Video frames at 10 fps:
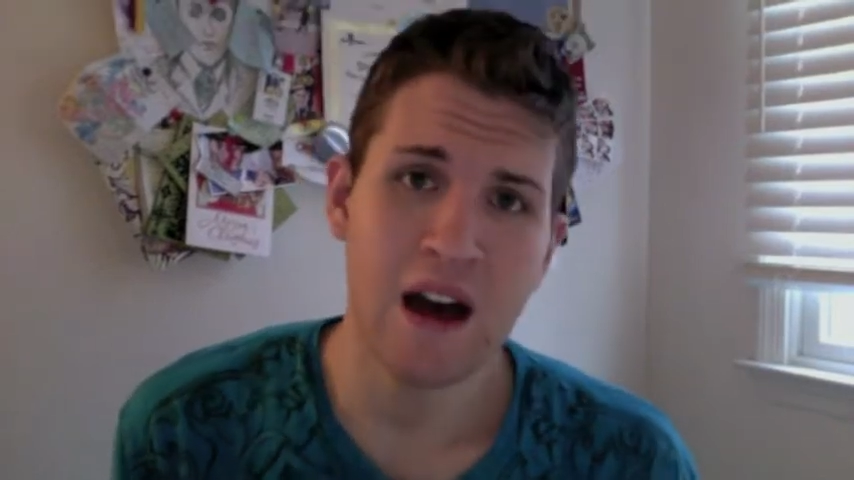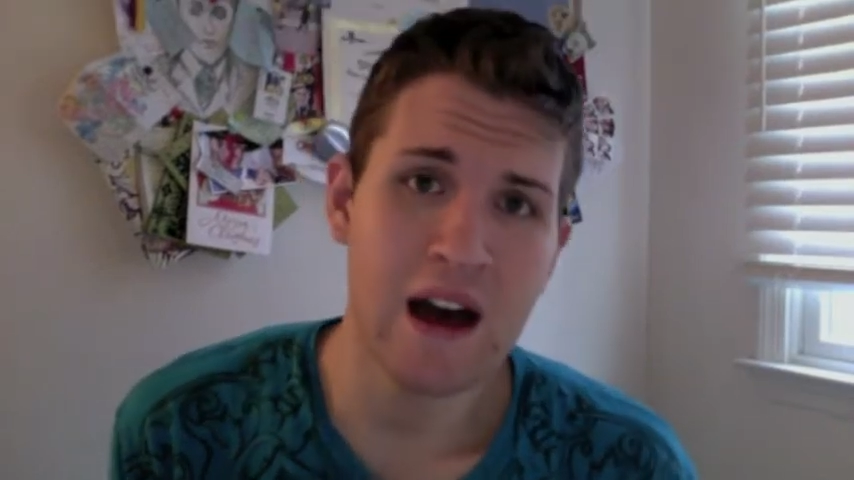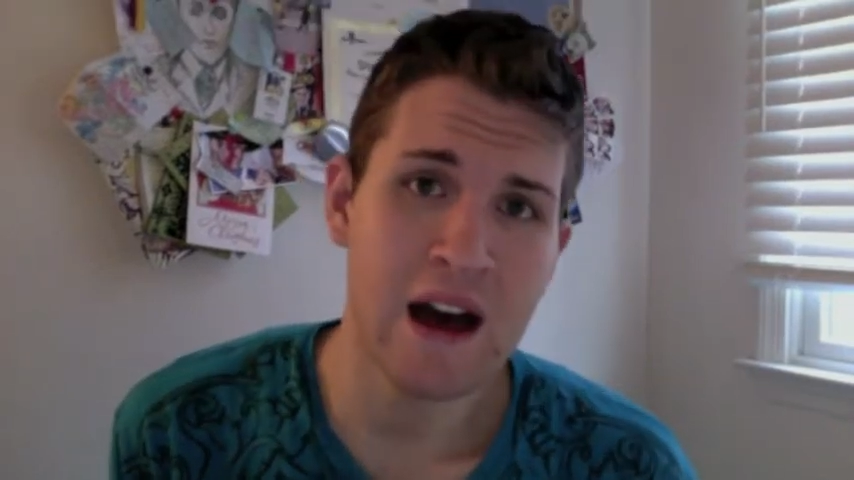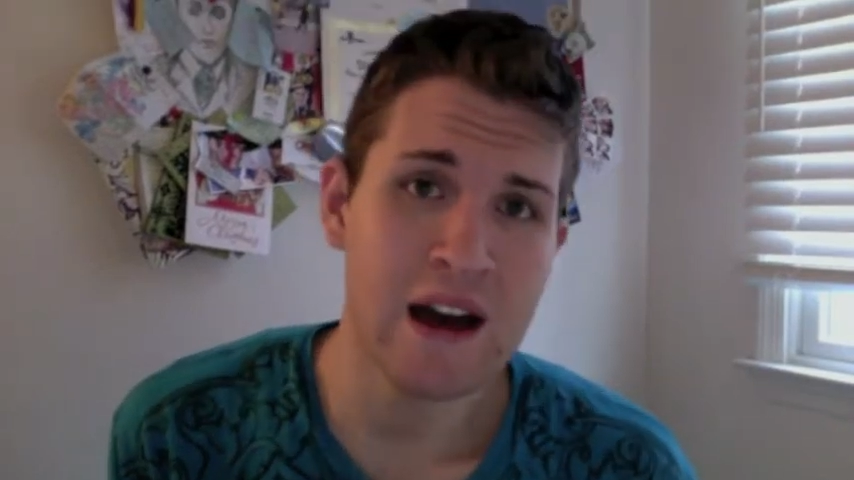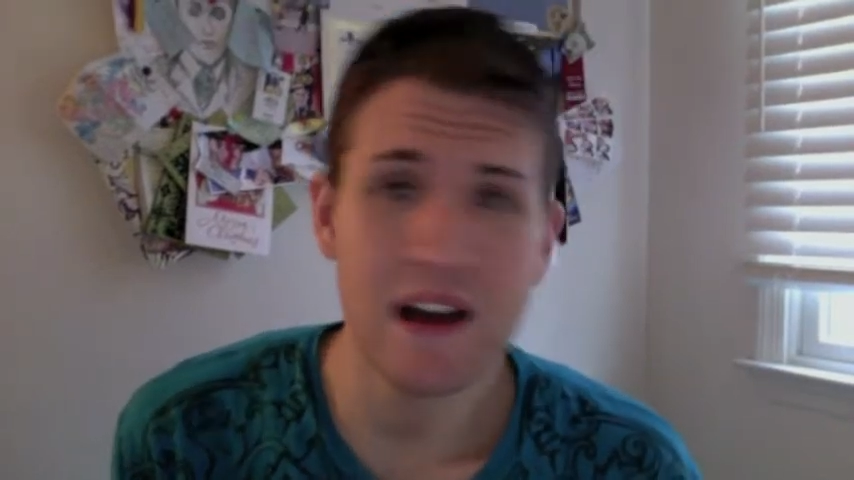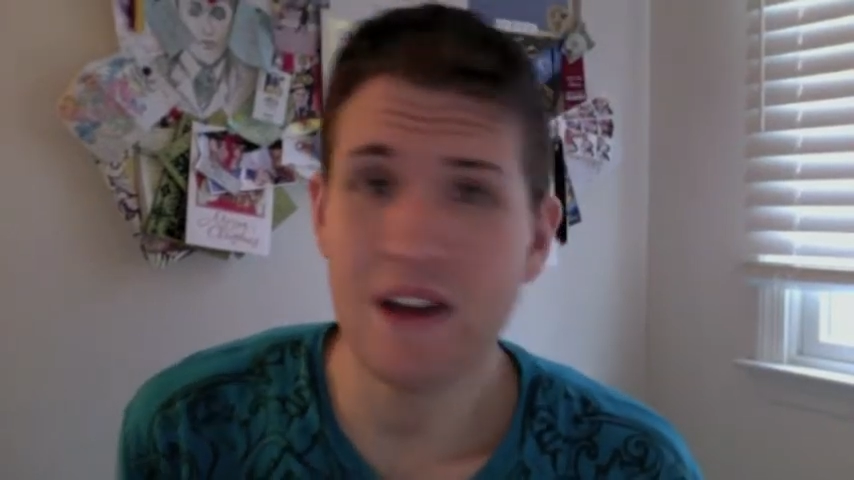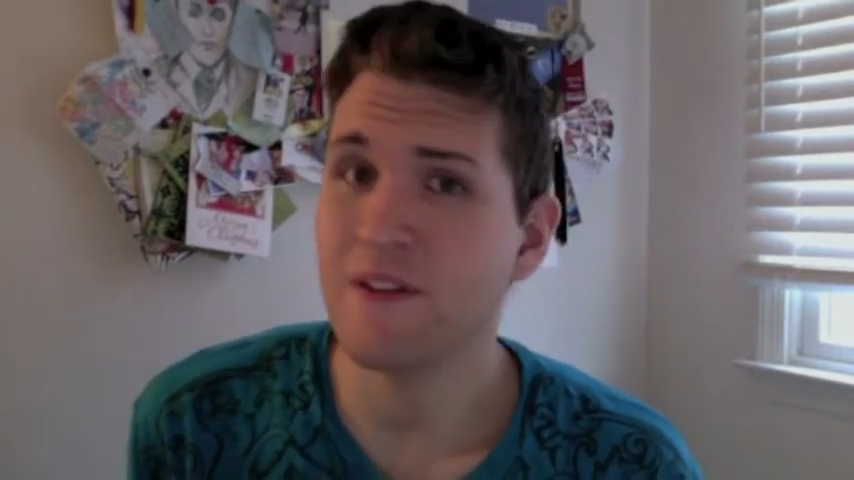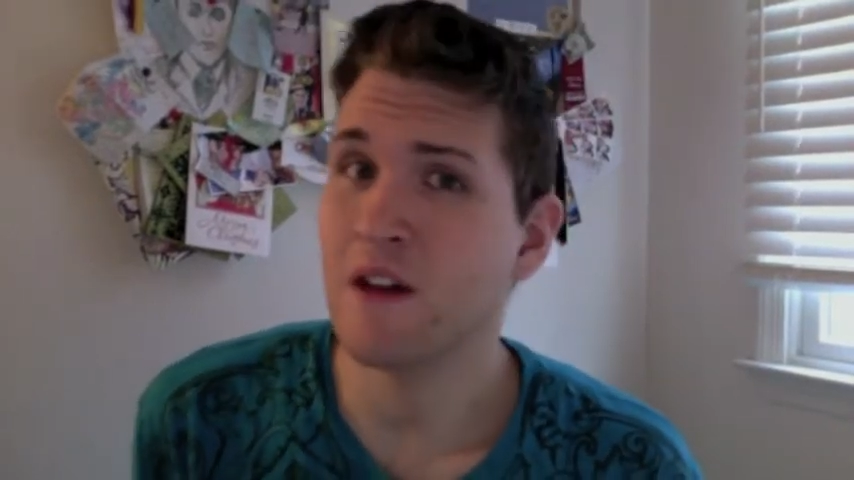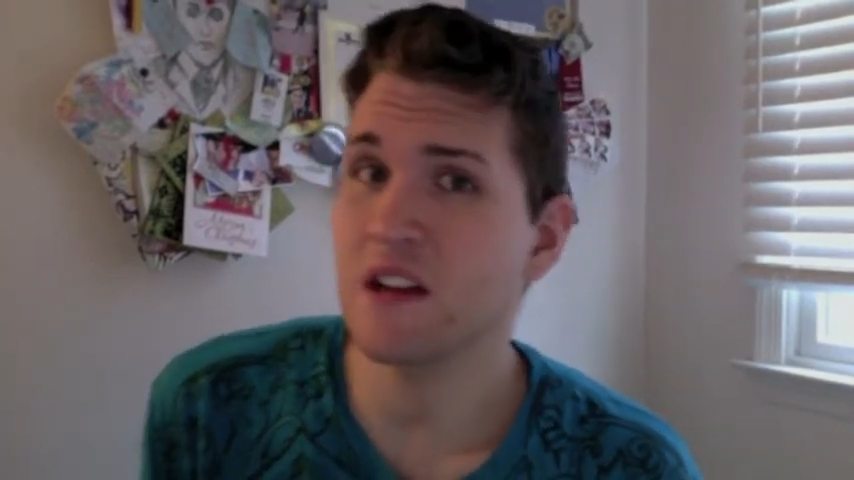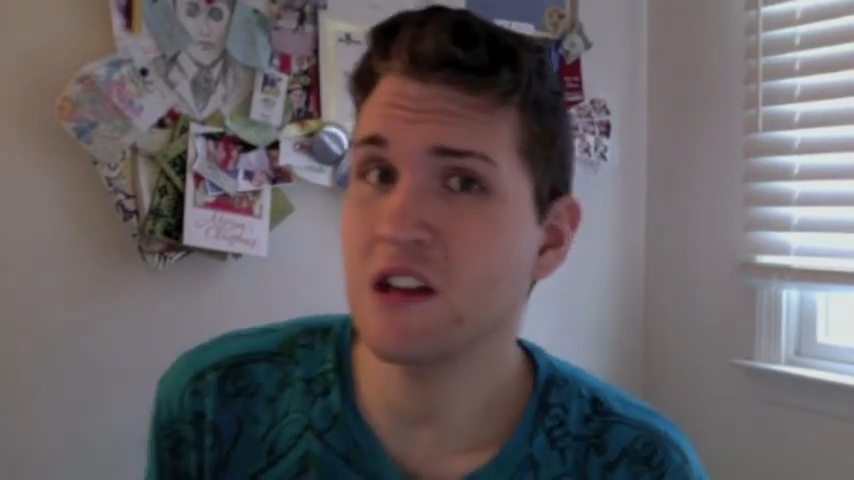I got
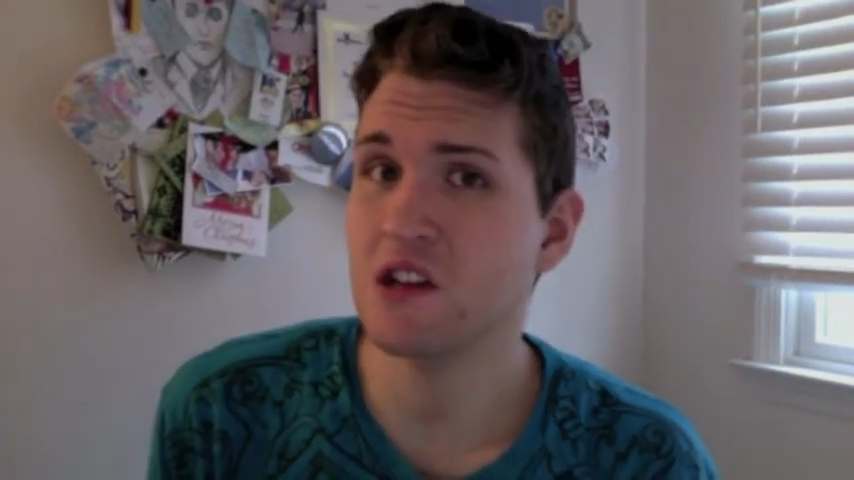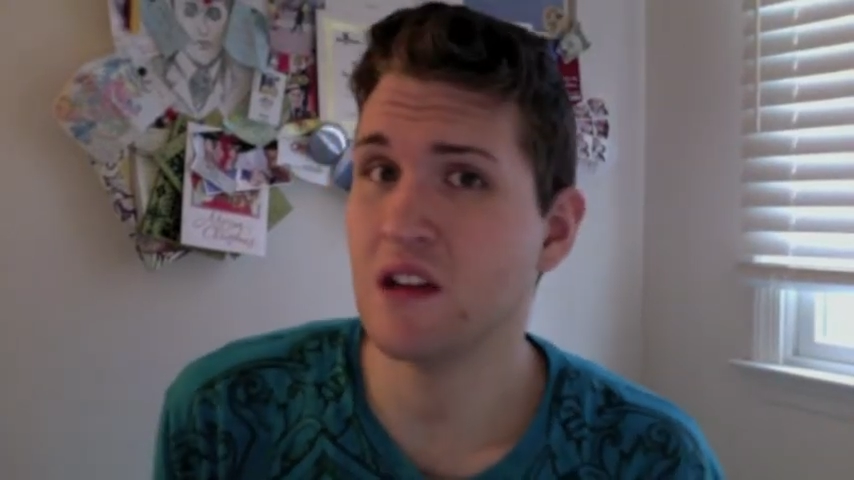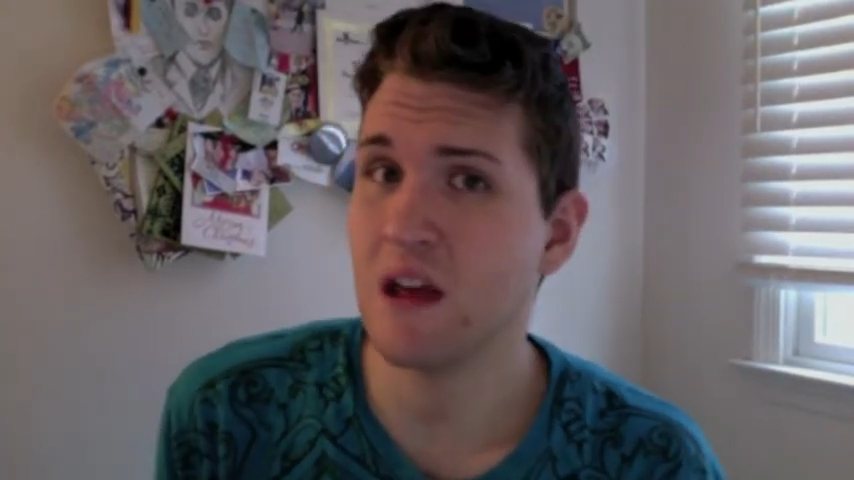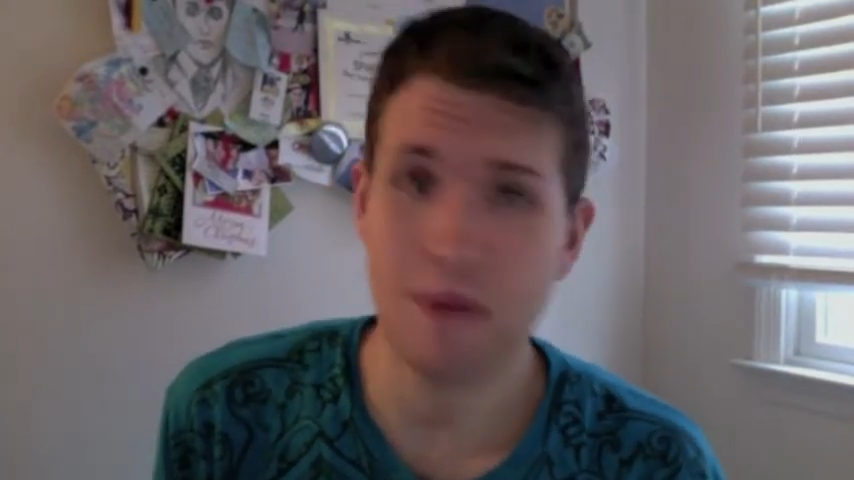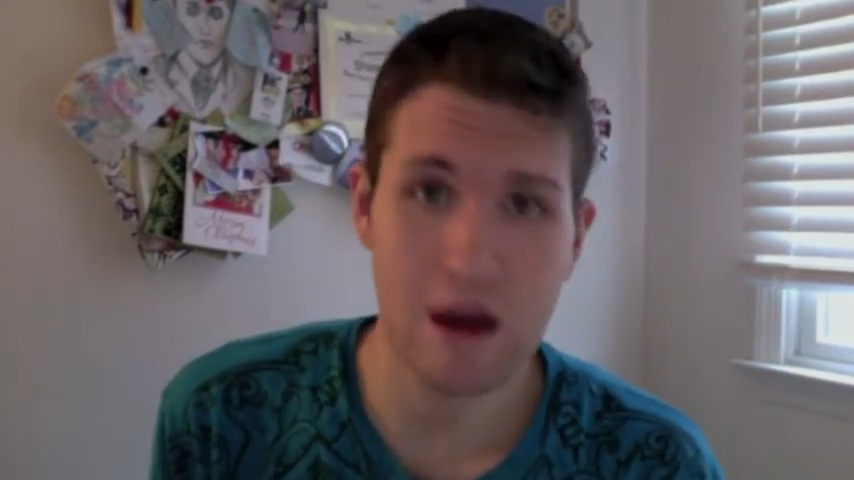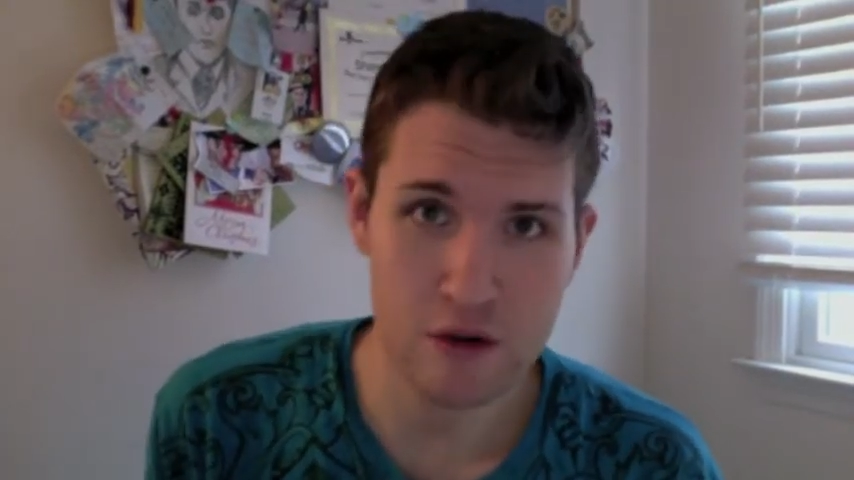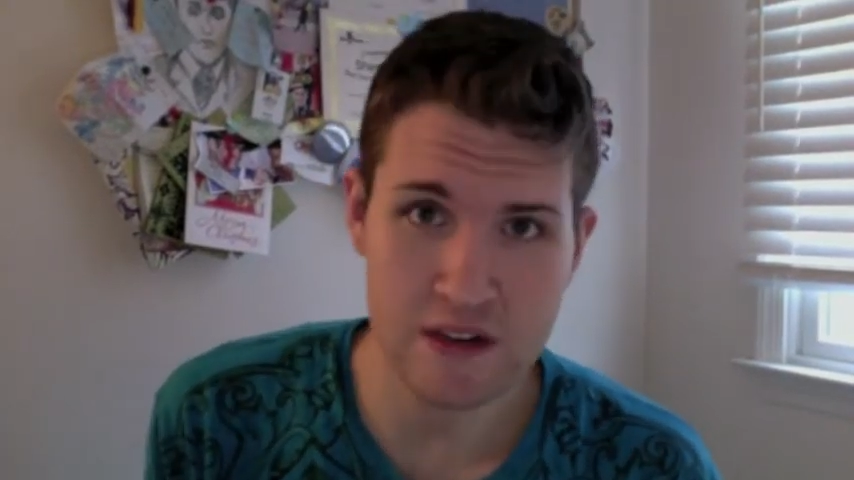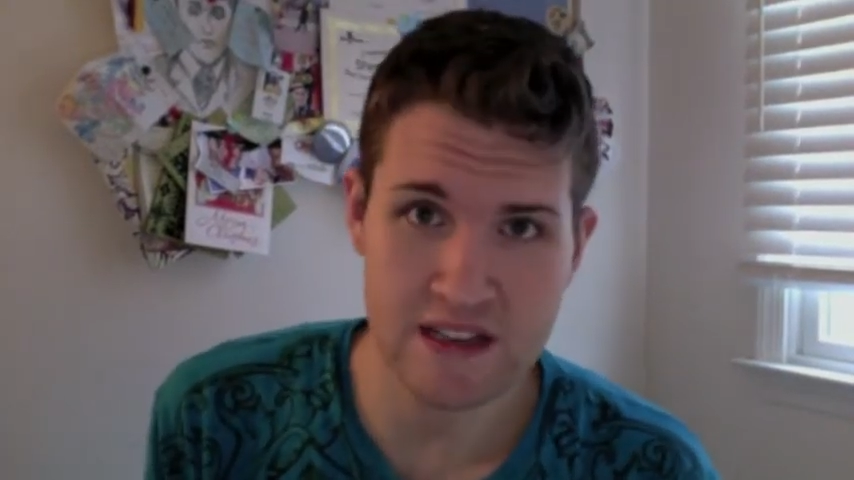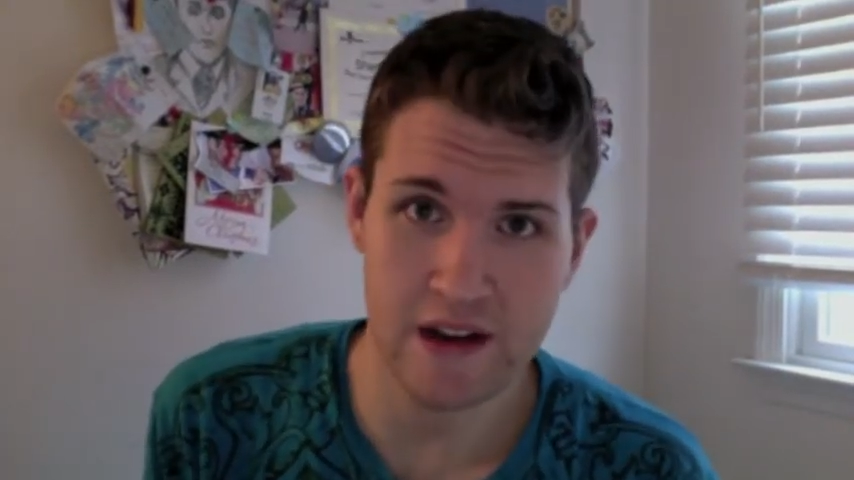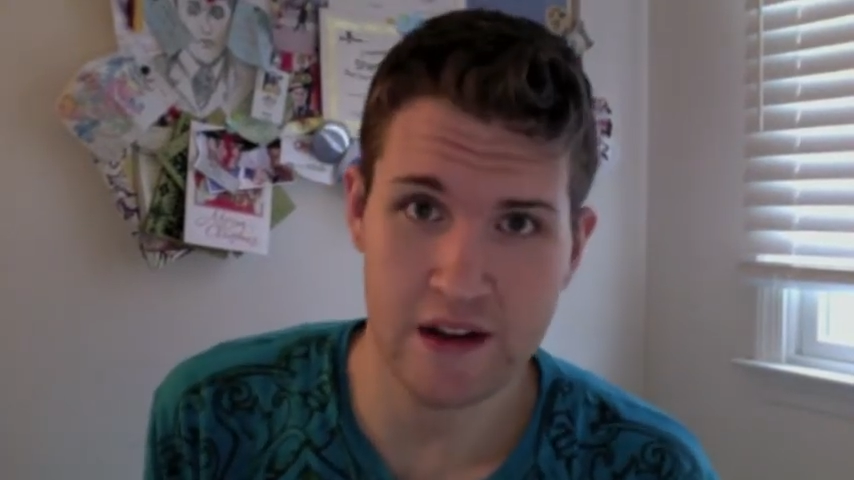foundation and powder
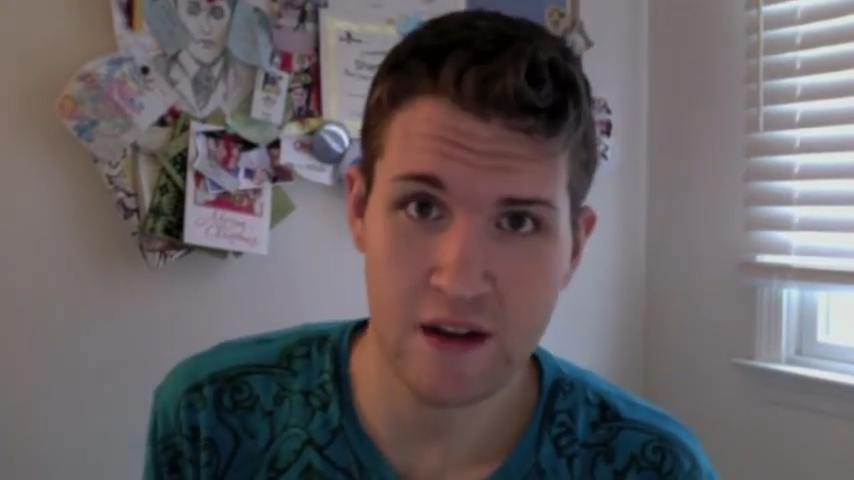setting.